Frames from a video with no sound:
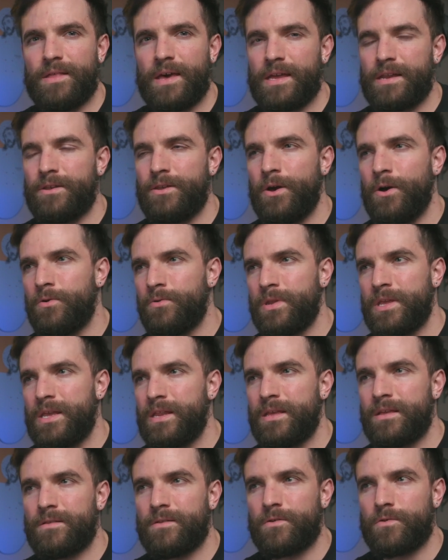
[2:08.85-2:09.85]
Like, no
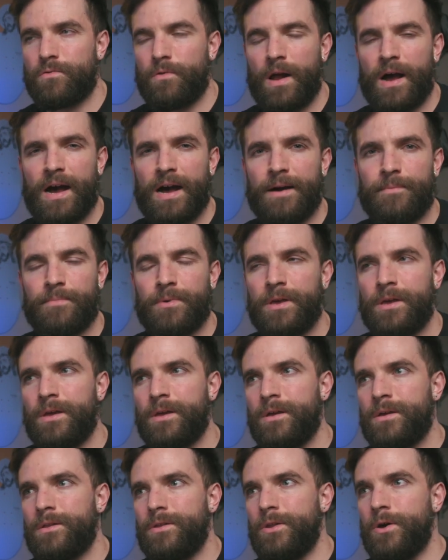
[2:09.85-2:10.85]
needing to crop,
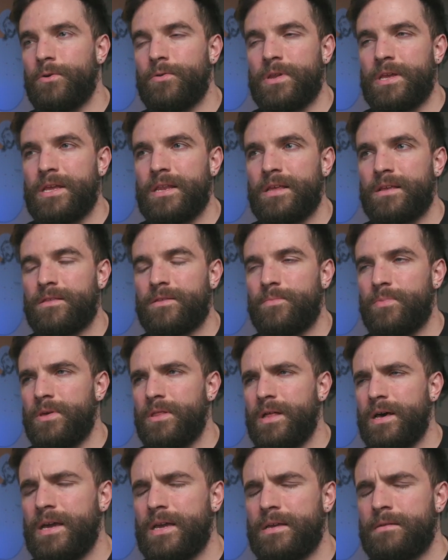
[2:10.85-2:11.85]
no needing to be
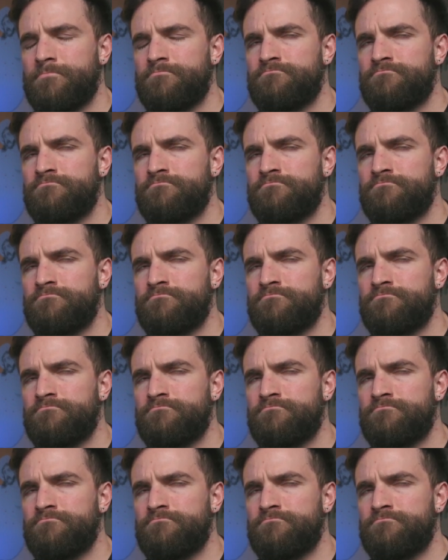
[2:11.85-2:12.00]
like,